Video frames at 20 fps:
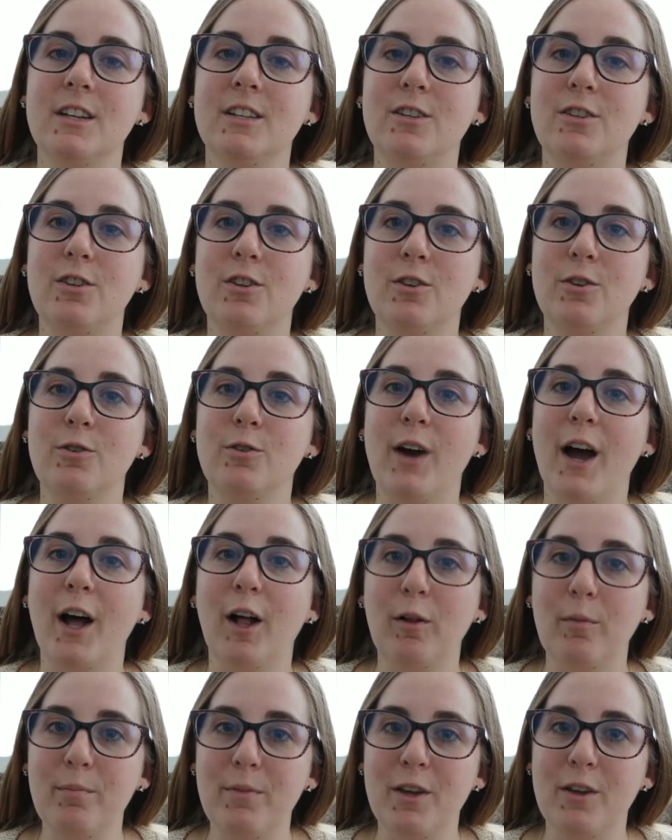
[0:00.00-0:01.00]
to
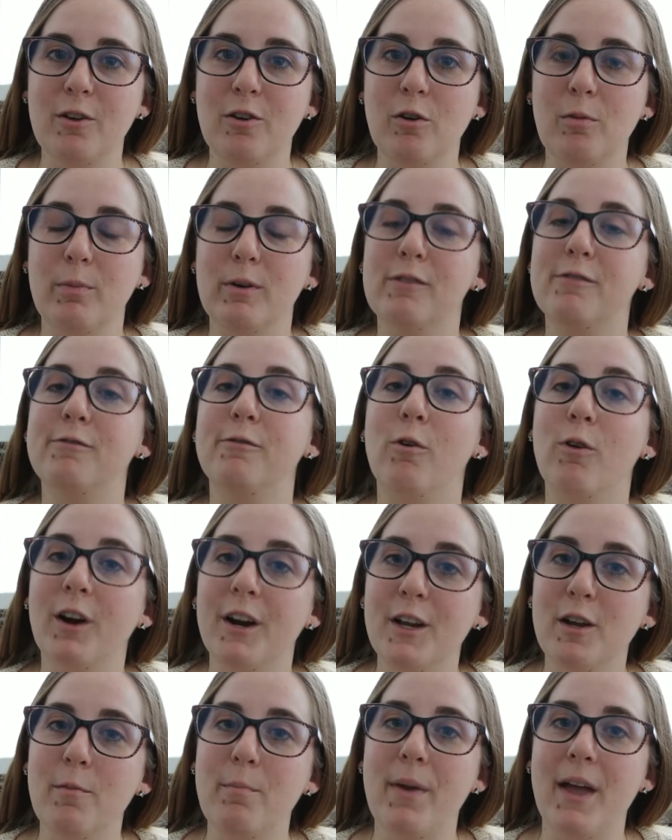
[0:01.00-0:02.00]
help you before
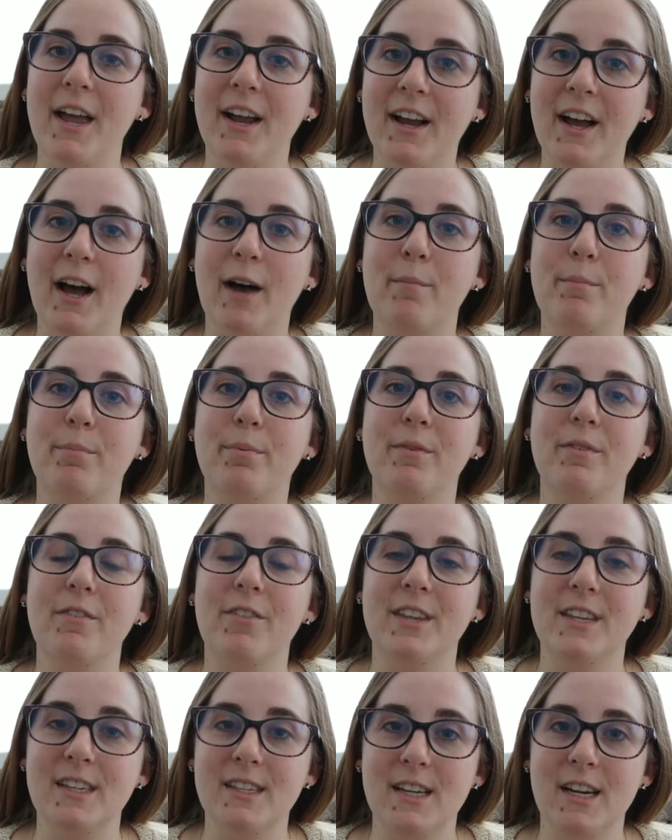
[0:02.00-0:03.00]
you pick up
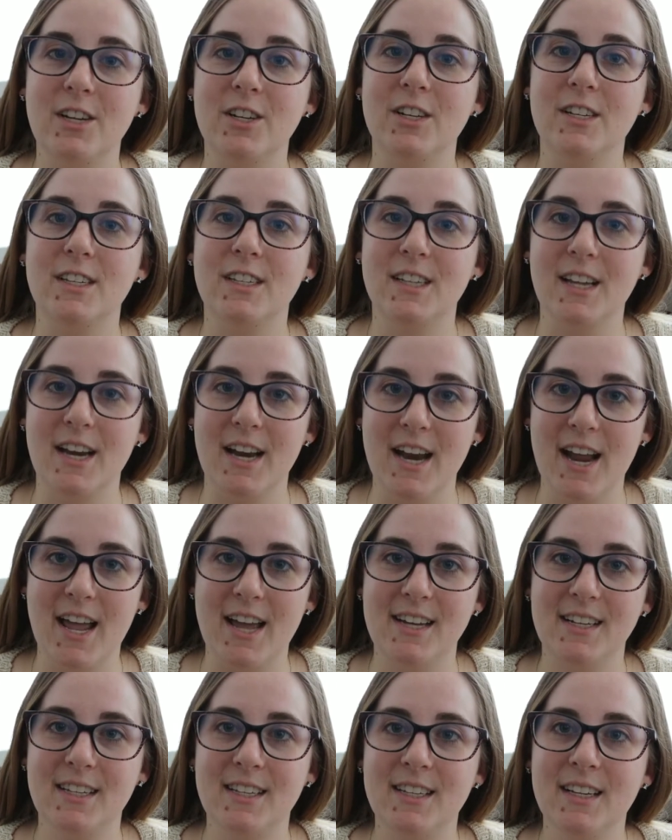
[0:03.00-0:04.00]
the stitches to
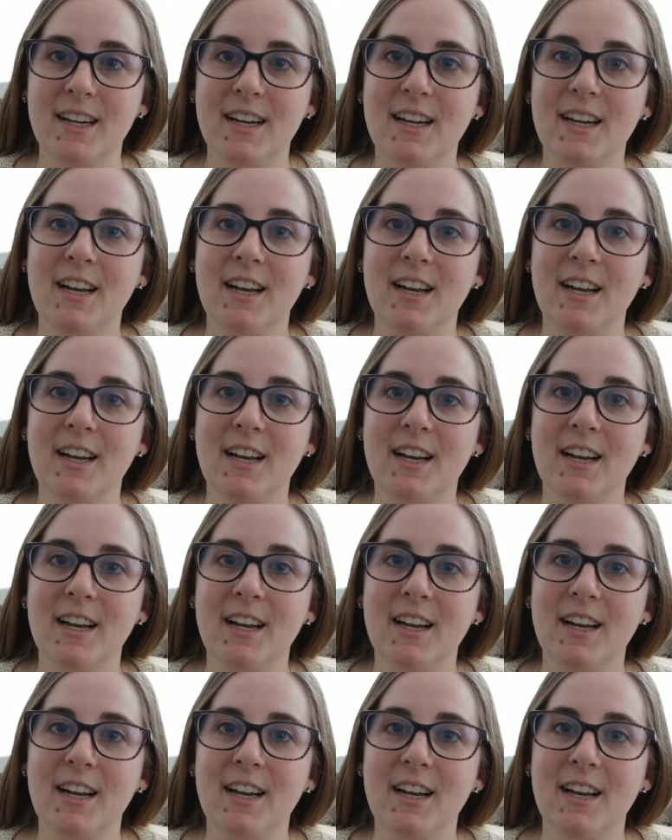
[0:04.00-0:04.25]
knit.